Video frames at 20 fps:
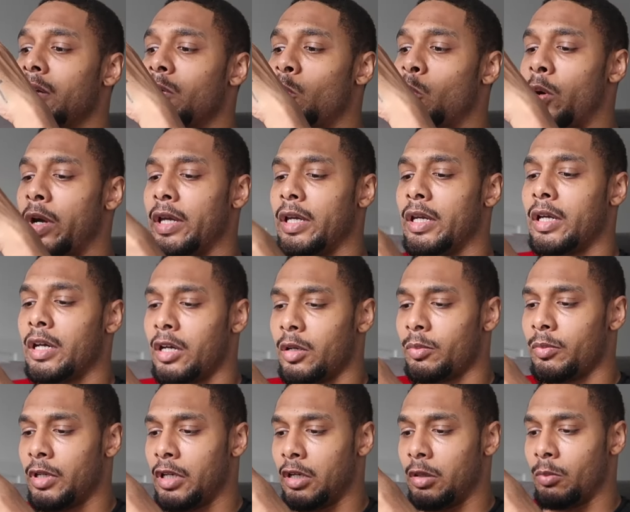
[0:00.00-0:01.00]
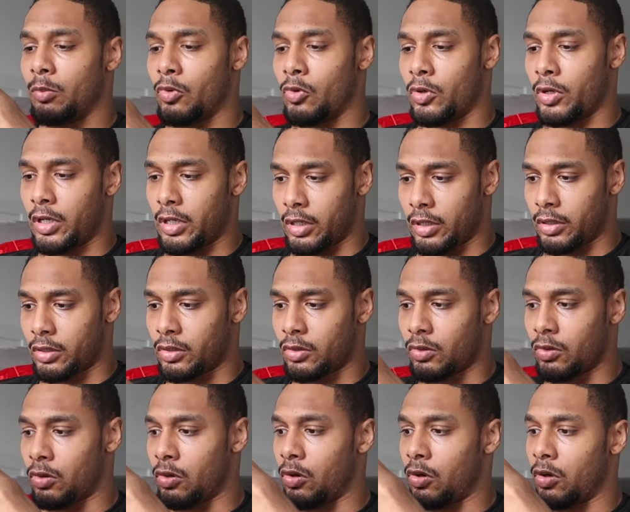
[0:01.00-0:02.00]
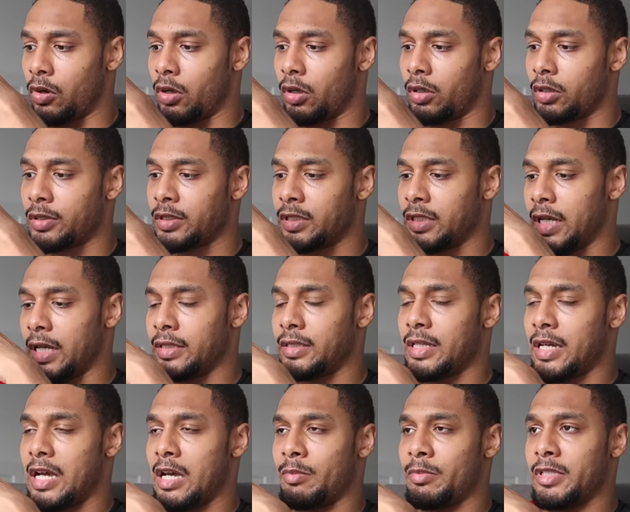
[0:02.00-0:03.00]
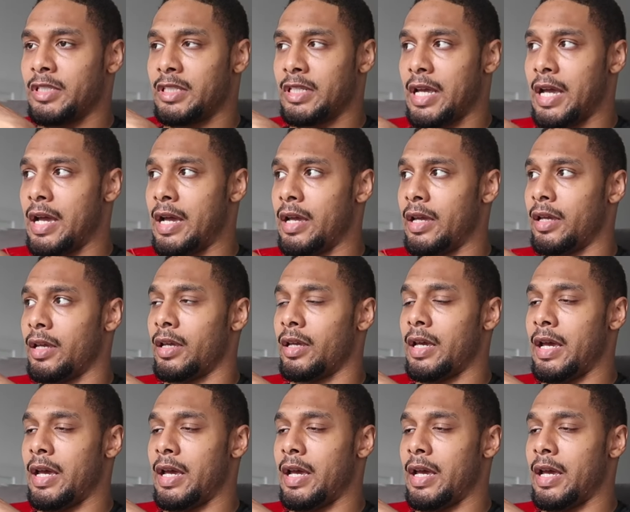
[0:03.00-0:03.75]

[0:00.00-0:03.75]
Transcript: wake up in the morning or set time aside